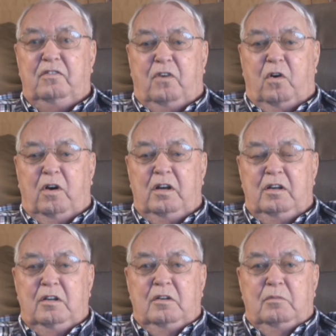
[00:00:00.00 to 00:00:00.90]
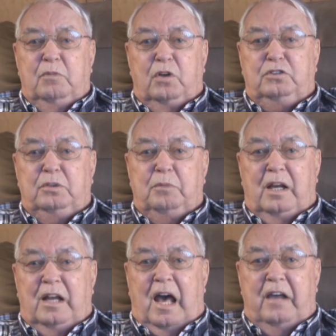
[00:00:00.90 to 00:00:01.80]
for most of
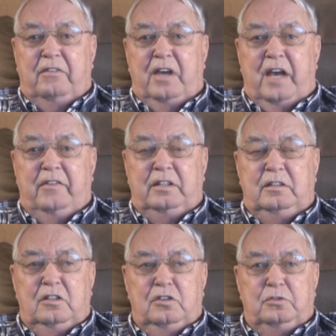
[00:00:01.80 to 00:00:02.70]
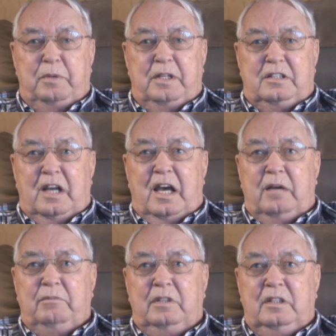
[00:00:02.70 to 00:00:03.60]
my life, having spent
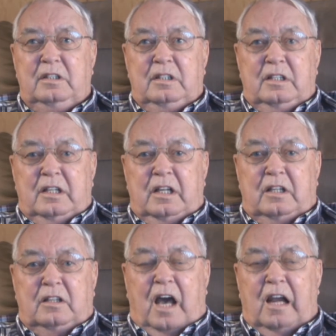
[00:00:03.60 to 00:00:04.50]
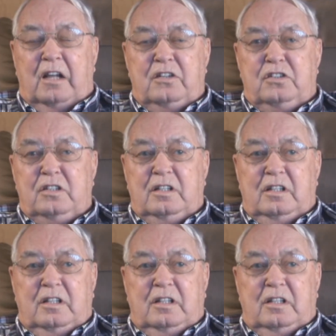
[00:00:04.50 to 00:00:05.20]
time in college